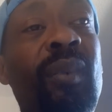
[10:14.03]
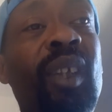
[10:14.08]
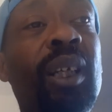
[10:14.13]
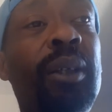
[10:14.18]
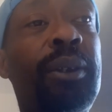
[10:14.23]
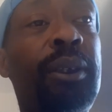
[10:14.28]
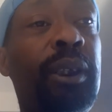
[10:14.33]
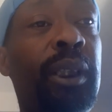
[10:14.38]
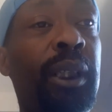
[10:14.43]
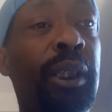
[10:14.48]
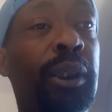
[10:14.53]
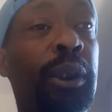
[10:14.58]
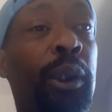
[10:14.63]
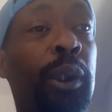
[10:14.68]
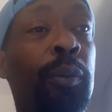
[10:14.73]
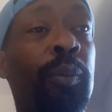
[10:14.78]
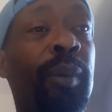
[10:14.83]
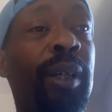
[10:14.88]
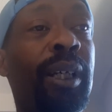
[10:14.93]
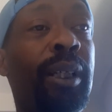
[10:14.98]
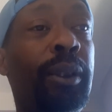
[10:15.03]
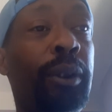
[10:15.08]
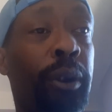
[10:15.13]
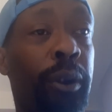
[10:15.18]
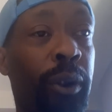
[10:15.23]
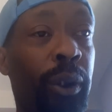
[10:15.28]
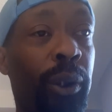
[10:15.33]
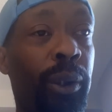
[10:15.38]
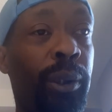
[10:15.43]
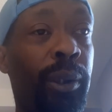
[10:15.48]
she should make
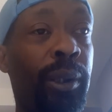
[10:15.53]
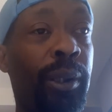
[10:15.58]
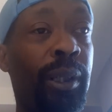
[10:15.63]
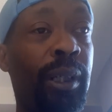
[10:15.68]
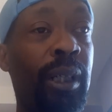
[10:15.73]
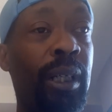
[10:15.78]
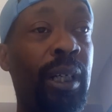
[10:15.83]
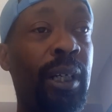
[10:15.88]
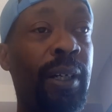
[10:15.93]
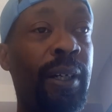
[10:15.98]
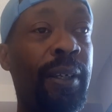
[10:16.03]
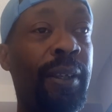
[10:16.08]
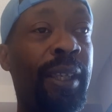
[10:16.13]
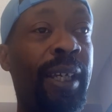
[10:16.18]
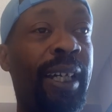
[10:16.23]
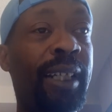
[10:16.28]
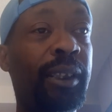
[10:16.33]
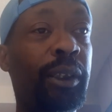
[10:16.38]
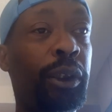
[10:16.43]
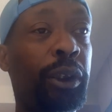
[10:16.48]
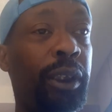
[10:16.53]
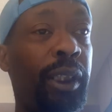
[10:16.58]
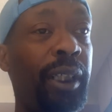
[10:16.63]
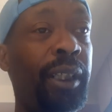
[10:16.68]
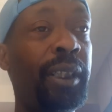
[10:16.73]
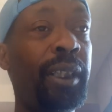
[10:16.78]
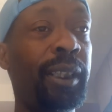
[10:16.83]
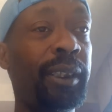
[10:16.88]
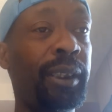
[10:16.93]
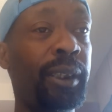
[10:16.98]
sure that she
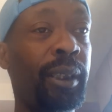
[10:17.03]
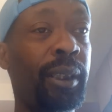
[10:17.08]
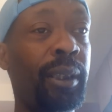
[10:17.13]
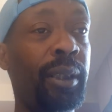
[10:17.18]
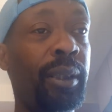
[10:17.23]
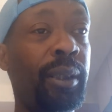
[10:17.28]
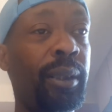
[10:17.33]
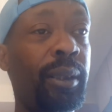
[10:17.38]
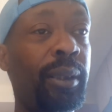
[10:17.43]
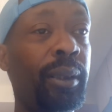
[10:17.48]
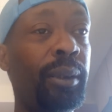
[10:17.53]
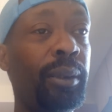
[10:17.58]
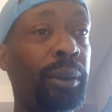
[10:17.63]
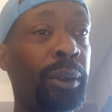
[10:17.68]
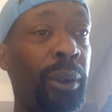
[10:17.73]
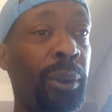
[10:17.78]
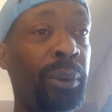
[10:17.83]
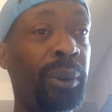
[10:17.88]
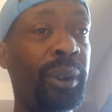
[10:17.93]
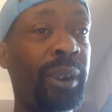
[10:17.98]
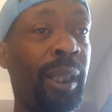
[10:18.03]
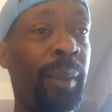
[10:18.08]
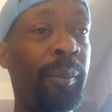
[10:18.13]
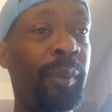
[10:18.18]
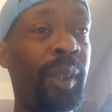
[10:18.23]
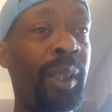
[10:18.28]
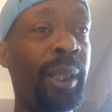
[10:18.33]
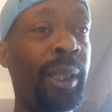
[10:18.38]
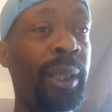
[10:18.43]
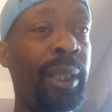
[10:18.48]
doesn't do
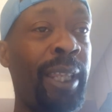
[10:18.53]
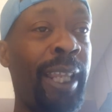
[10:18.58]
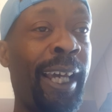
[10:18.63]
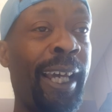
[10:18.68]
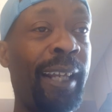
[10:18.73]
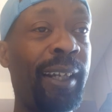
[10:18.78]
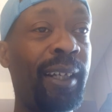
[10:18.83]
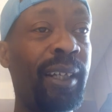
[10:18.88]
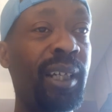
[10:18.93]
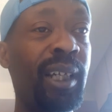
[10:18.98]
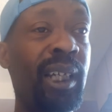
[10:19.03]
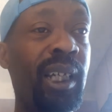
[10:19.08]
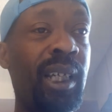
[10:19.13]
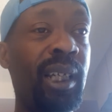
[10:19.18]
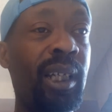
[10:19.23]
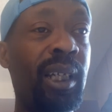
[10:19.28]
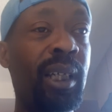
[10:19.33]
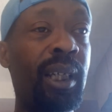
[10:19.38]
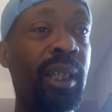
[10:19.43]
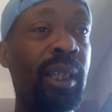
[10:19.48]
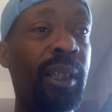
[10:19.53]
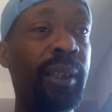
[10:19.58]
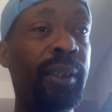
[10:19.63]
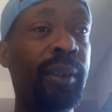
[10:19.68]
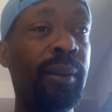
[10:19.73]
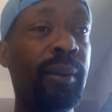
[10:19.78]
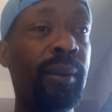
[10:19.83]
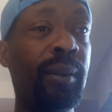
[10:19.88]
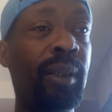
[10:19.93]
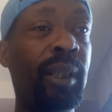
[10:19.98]
something that
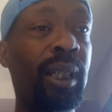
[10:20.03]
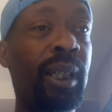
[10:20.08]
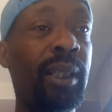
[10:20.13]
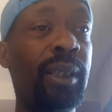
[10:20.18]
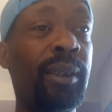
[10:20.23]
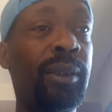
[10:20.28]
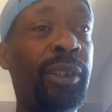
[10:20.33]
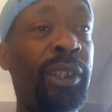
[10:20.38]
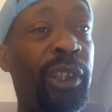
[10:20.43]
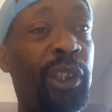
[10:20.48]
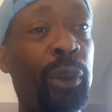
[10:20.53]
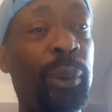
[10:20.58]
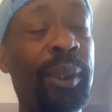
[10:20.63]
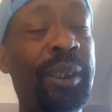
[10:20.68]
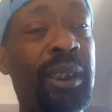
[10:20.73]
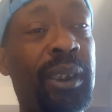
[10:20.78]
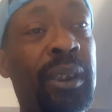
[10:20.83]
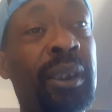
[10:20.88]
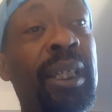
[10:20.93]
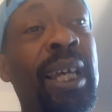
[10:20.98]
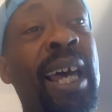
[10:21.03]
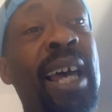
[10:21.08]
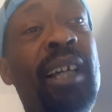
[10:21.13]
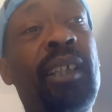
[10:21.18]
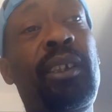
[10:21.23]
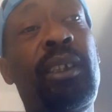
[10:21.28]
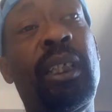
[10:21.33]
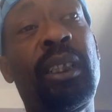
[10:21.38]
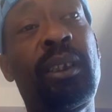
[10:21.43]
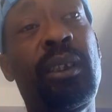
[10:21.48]
decreases
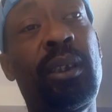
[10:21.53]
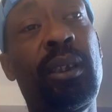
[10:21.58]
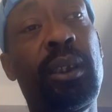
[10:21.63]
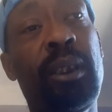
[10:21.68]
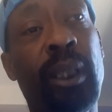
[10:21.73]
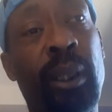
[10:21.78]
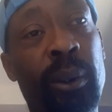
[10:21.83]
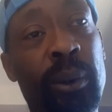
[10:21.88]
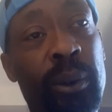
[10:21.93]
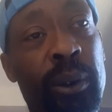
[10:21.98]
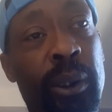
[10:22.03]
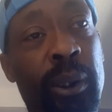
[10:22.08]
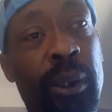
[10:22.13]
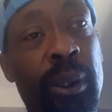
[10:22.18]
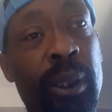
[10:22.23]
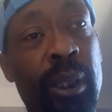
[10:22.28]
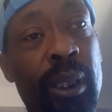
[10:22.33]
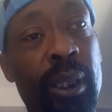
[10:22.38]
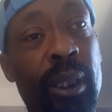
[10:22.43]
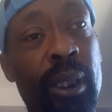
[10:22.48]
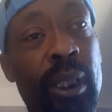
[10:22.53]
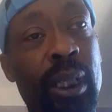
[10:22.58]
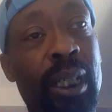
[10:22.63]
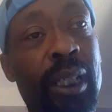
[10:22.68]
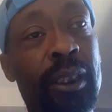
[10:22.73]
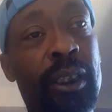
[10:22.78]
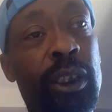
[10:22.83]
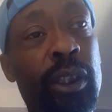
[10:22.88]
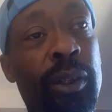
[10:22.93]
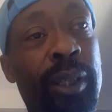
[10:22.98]
access to shelter,
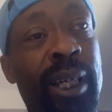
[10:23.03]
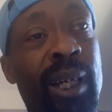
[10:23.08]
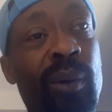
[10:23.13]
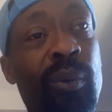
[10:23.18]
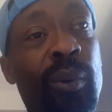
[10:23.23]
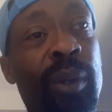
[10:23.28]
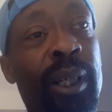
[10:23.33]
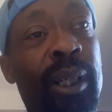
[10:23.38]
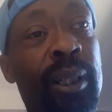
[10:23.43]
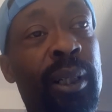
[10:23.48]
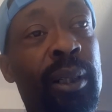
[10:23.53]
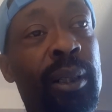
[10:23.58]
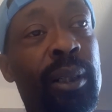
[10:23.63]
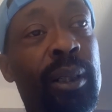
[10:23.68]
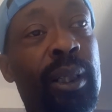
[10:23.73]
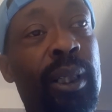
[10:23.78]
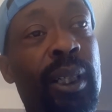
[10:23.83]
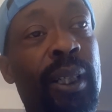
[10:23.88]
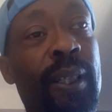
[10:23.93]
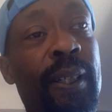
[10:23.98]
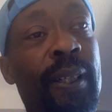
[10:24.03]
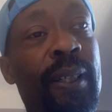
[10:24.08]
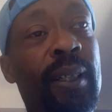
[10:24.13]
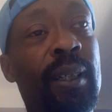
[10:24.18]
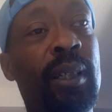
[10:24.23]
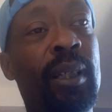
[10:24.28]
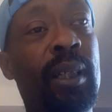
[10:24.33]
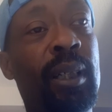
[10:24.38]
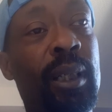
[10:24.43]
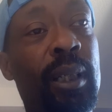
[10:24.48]
so that when
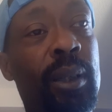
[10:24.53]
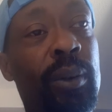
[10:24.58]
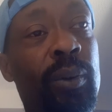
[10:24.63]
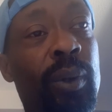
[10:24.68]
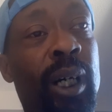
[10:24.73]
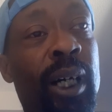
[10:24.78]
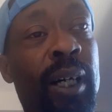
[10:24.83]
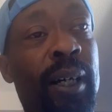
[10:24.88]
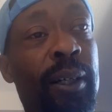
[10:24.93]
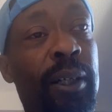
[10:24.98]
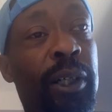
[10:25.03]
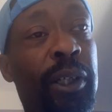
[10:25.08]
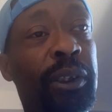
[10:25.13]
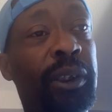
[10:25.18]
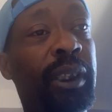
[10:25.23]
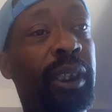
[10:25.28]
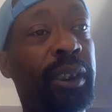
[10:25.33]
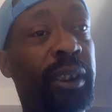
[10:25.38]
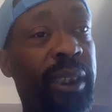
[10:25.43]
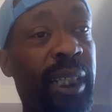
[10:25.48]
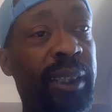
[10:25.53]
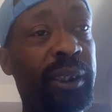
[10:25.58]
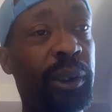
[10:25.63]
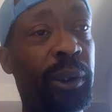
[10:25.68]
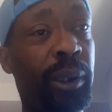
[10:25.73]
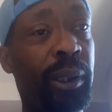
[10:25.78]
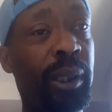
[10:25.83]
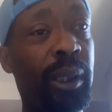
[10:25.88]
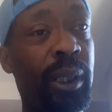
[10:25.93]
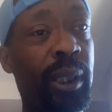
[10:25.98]
uh, her
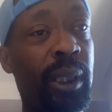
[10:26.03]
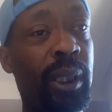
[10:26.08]
successor